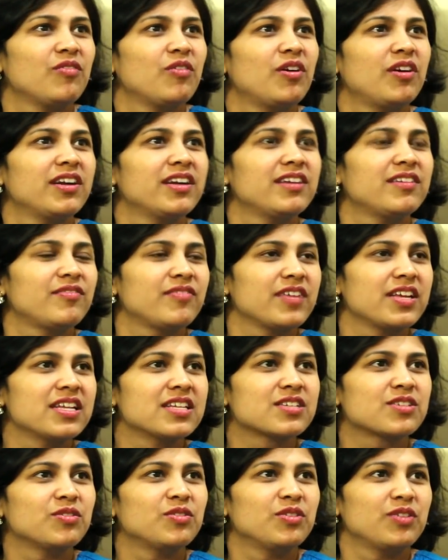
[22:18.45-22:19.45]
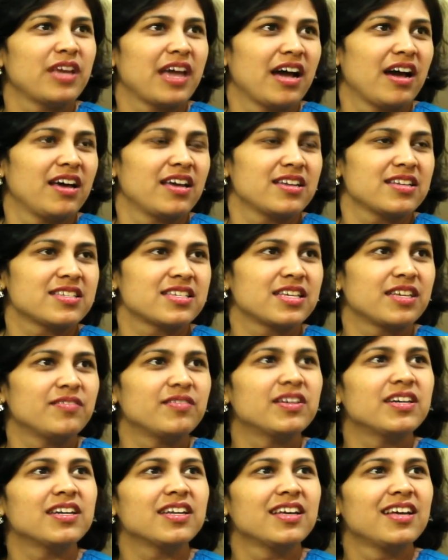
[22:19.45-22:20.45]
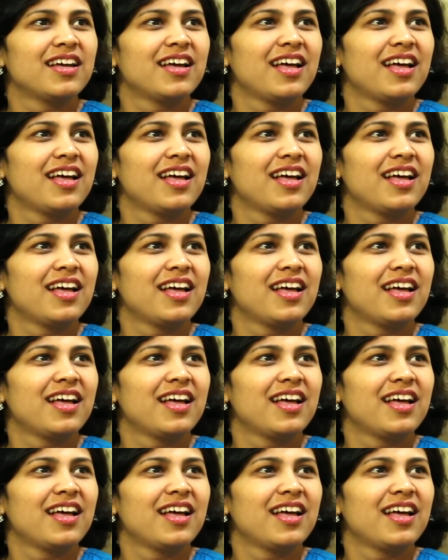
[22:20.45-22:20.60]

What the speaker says: award, it feels good. Yeah, I received it.